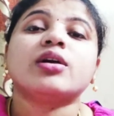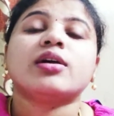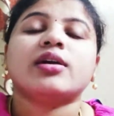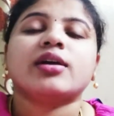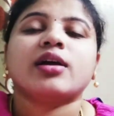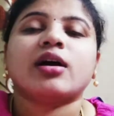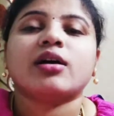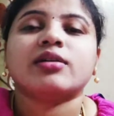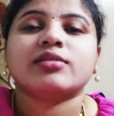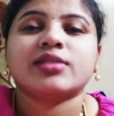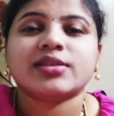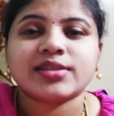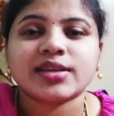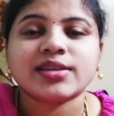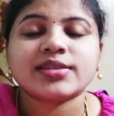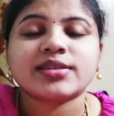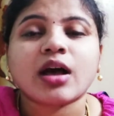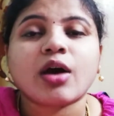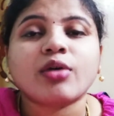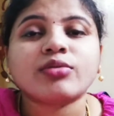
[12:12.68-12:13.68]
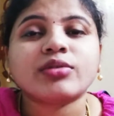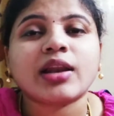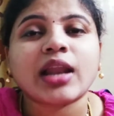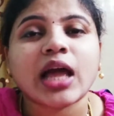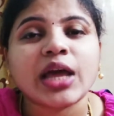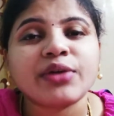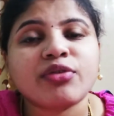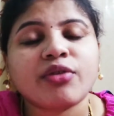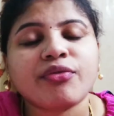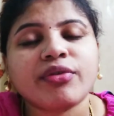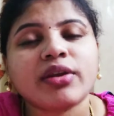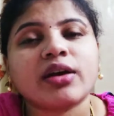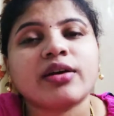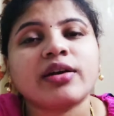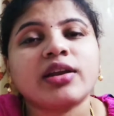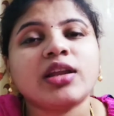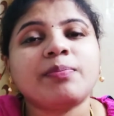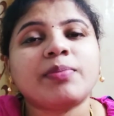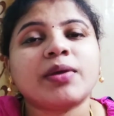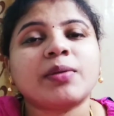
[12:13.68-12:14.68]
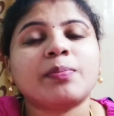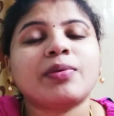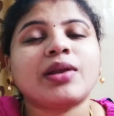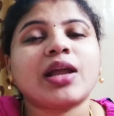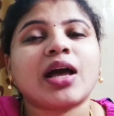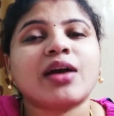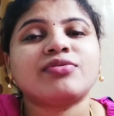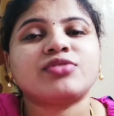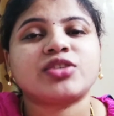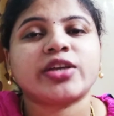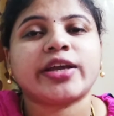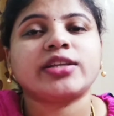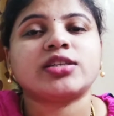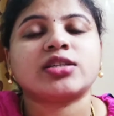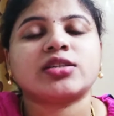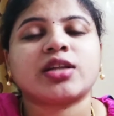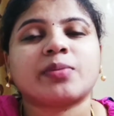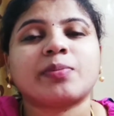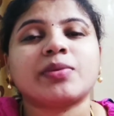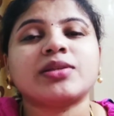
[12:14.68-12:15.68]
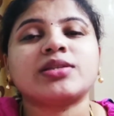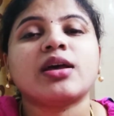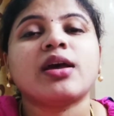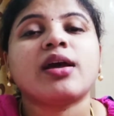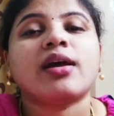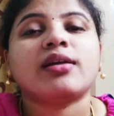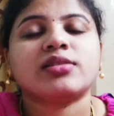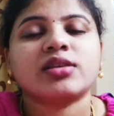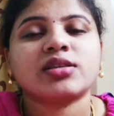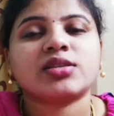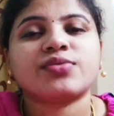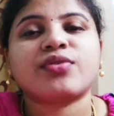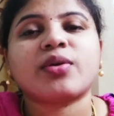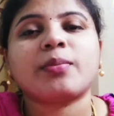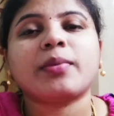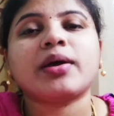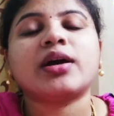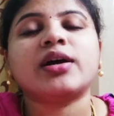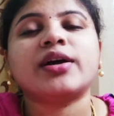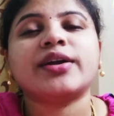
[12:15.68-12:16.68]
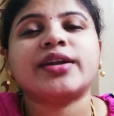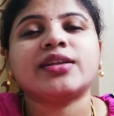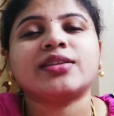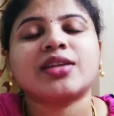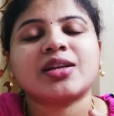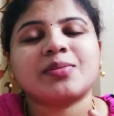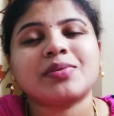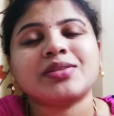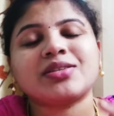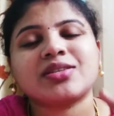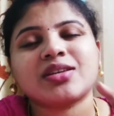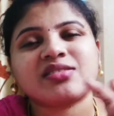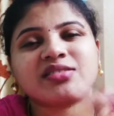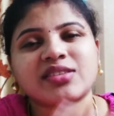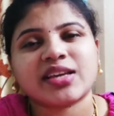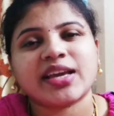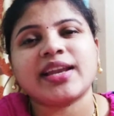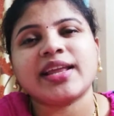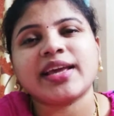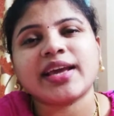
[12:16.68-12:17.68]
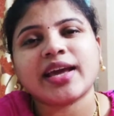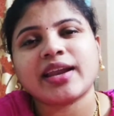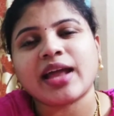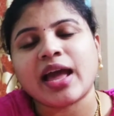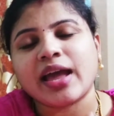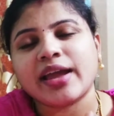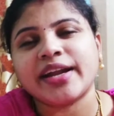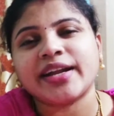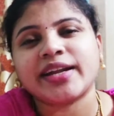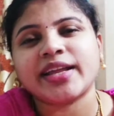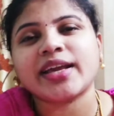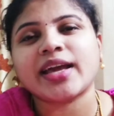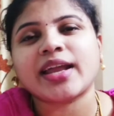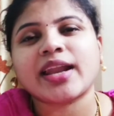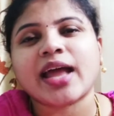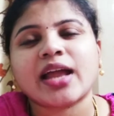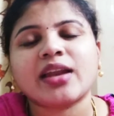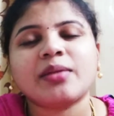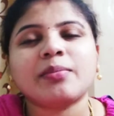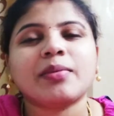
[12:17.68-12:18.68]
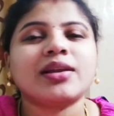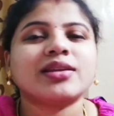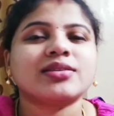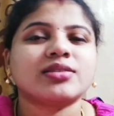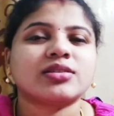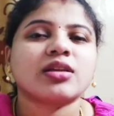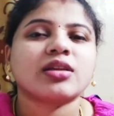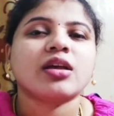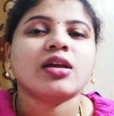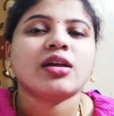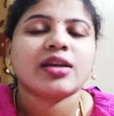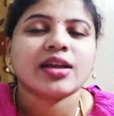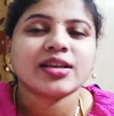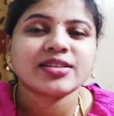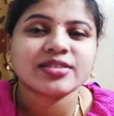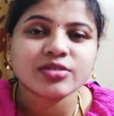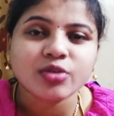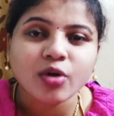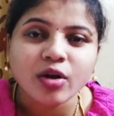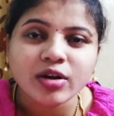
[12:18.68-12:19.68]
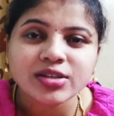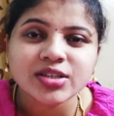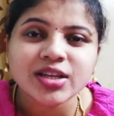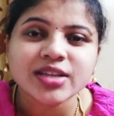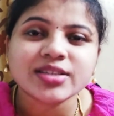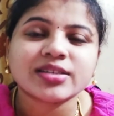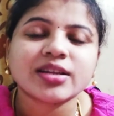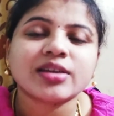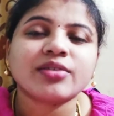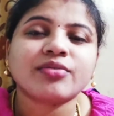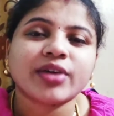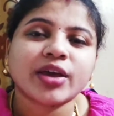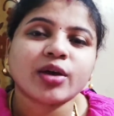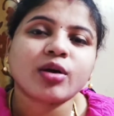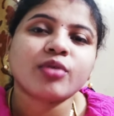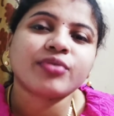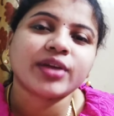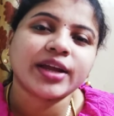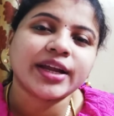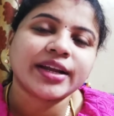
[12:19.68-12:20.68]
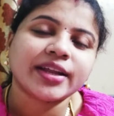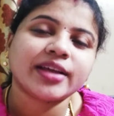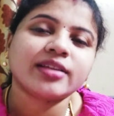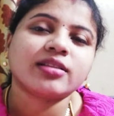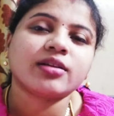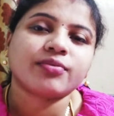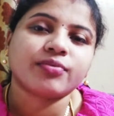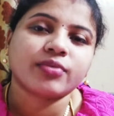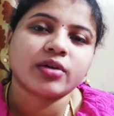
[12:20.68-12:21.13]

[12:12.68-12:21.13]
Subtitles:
the life of an early people have changed. That means just from a herding, that means just killing and eating an animal is not just a way of eating the